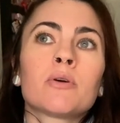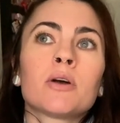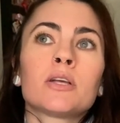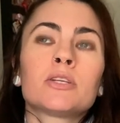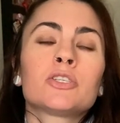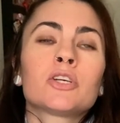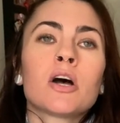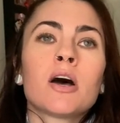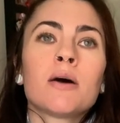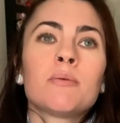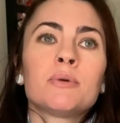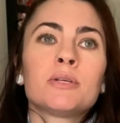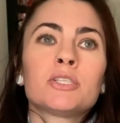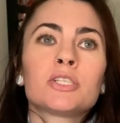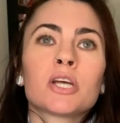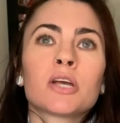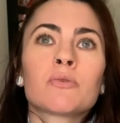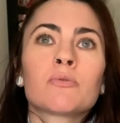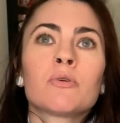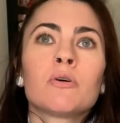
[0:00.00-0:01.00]
a job in
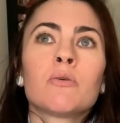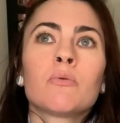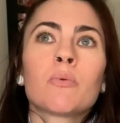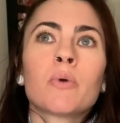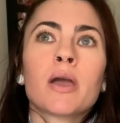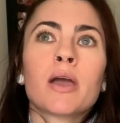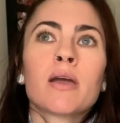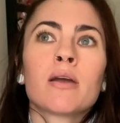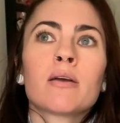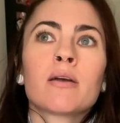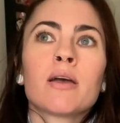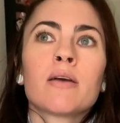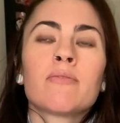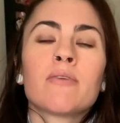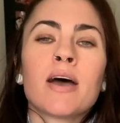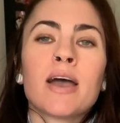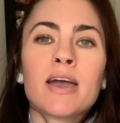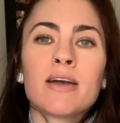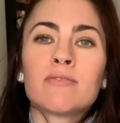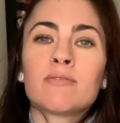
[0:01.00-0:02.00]
general where if
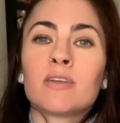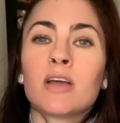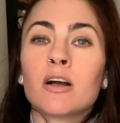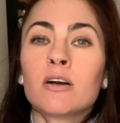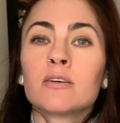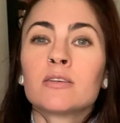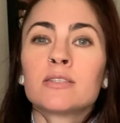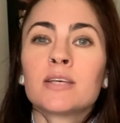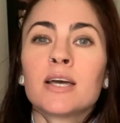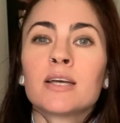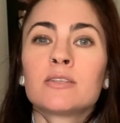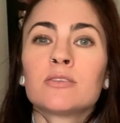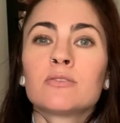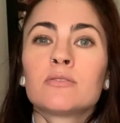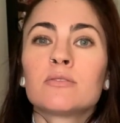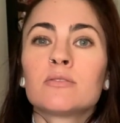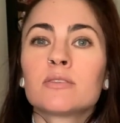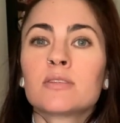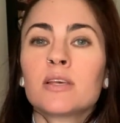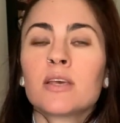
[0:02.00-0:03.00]
I have knuckle
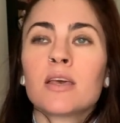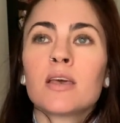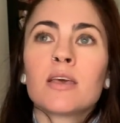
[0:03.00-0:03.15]
tattoos,